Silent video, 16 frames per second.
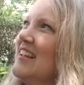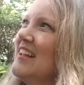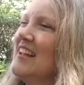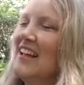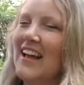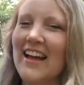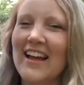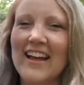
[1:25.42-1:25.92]

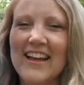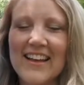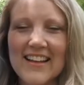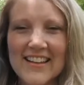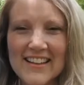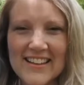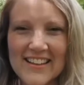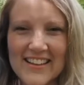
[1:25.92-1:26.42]

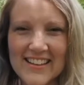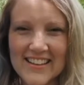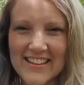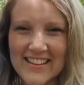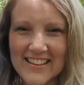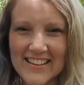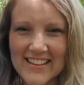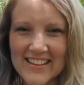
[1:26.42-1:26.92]

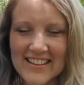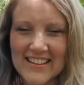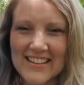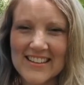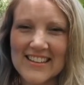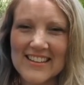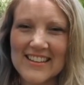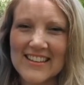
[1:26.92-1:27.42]

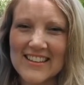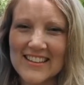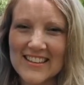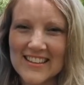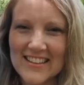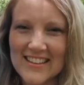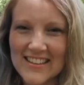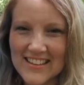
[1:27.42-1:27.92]

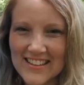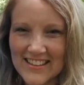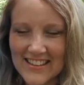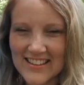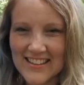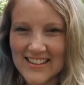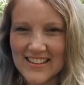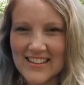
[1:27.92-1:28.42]

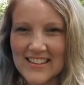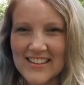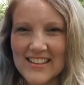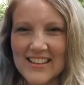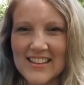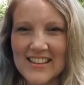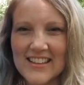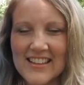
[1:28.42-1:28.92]

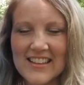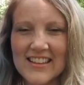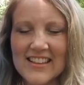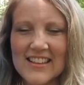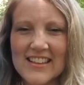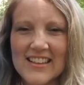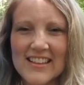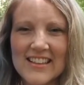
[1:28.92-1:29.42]

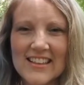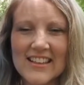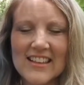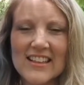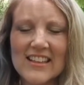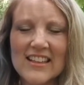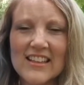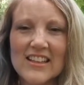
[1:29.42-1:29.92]

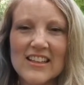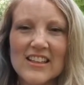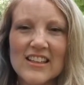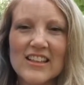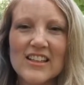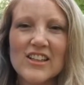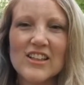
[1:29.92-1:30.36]
[no speech]